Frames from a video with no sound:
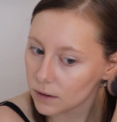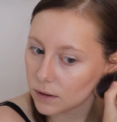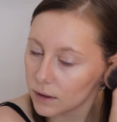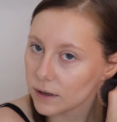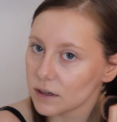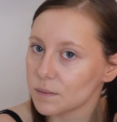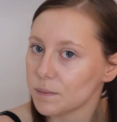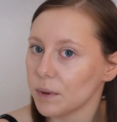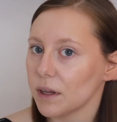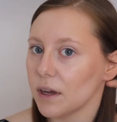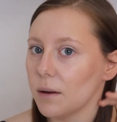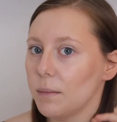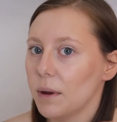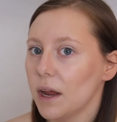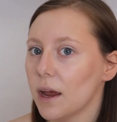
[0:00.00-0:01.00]
Because
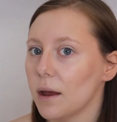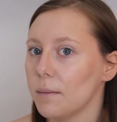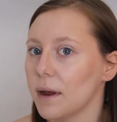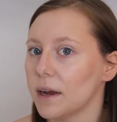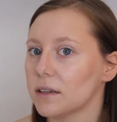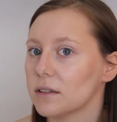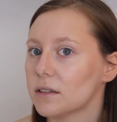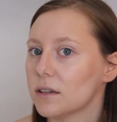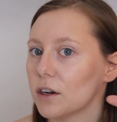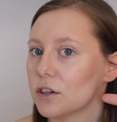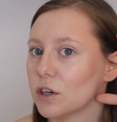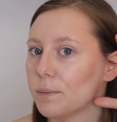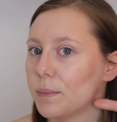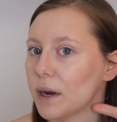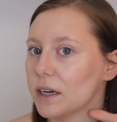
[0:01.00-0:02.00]
believe me, it makes
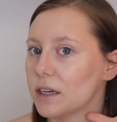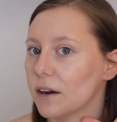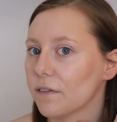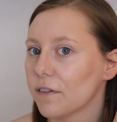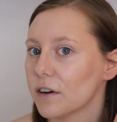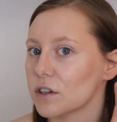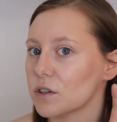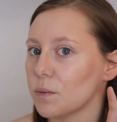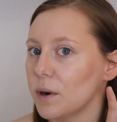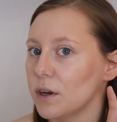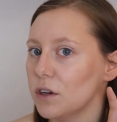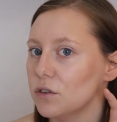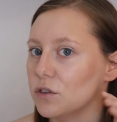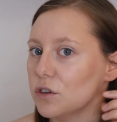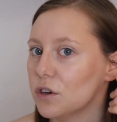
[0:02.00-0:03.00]
such a big difference when
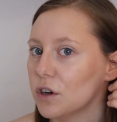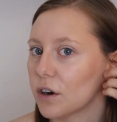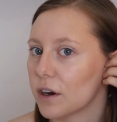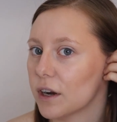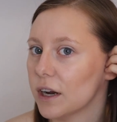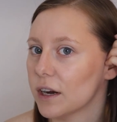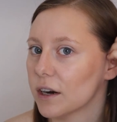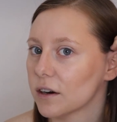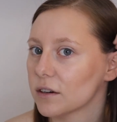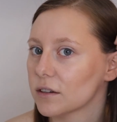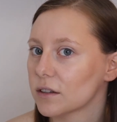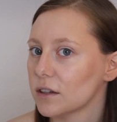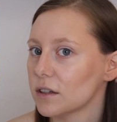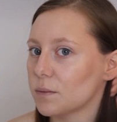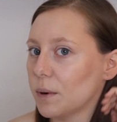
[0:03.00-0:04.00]
you do your
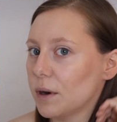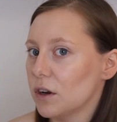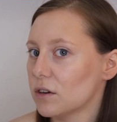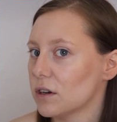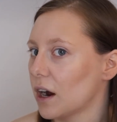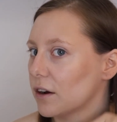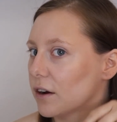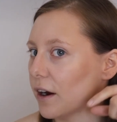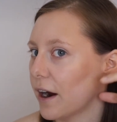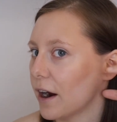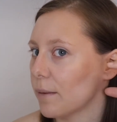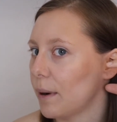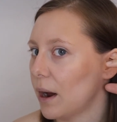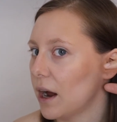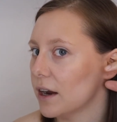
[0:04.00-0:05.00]
ears, because when you tuck your
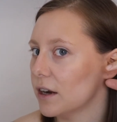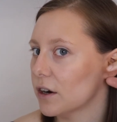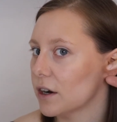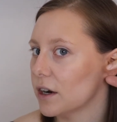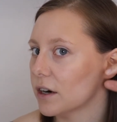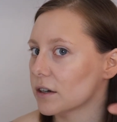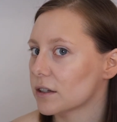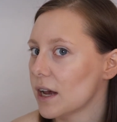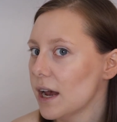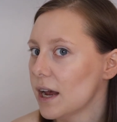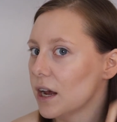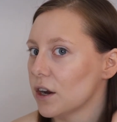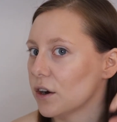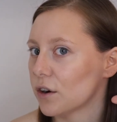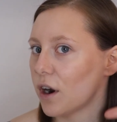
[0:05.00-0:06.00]
hair behind your ears,
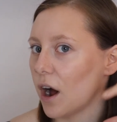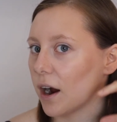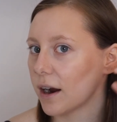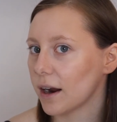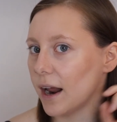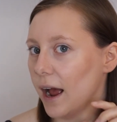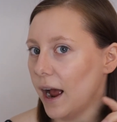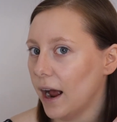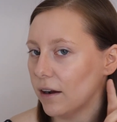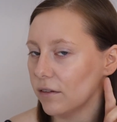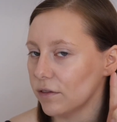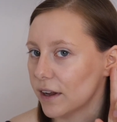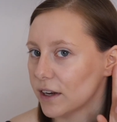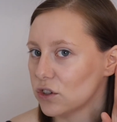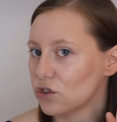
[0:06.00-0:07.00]
you're not going to
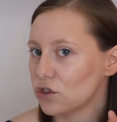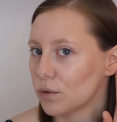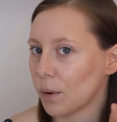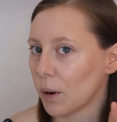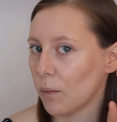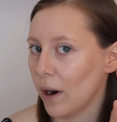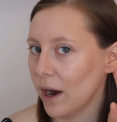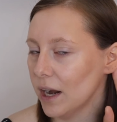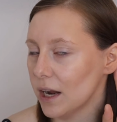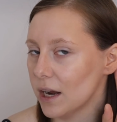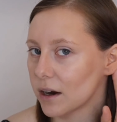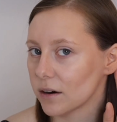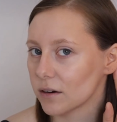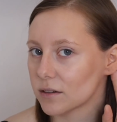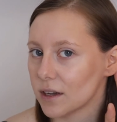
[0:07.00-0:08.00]
have like super white
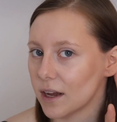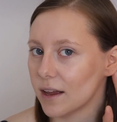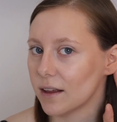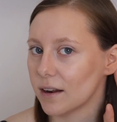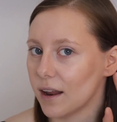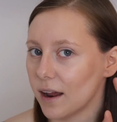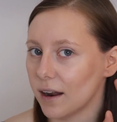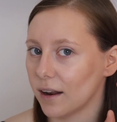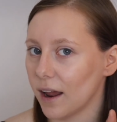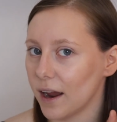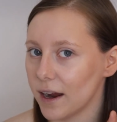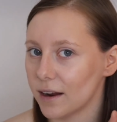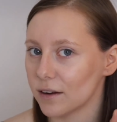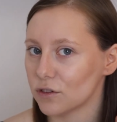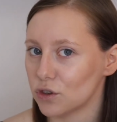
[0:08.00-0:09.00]
ears and then
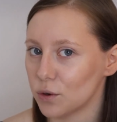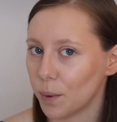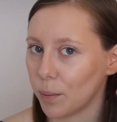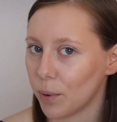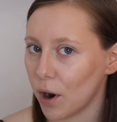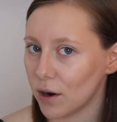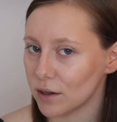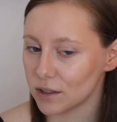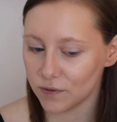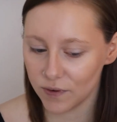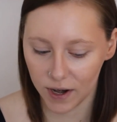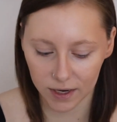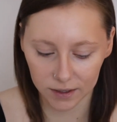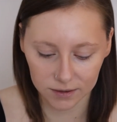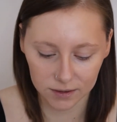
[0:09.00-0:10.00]
like super bronze
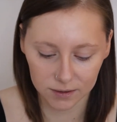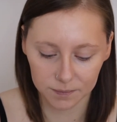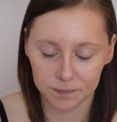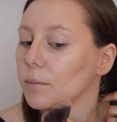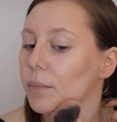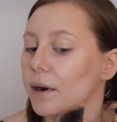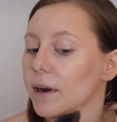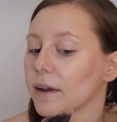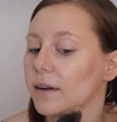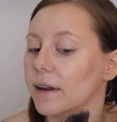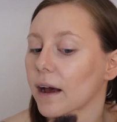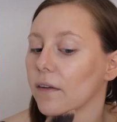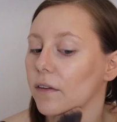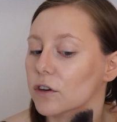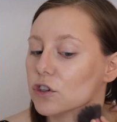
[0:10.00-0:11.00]
face. Bring it
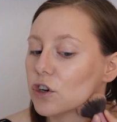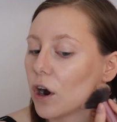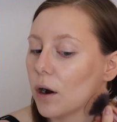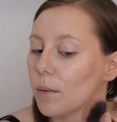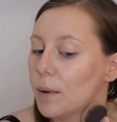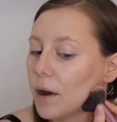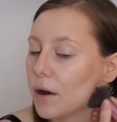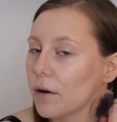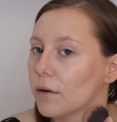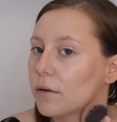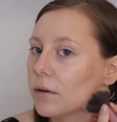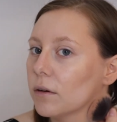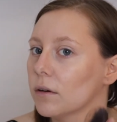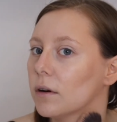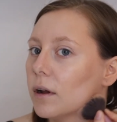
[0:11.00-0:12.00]
down the
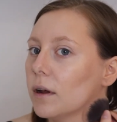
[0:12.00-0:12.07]
jawbone.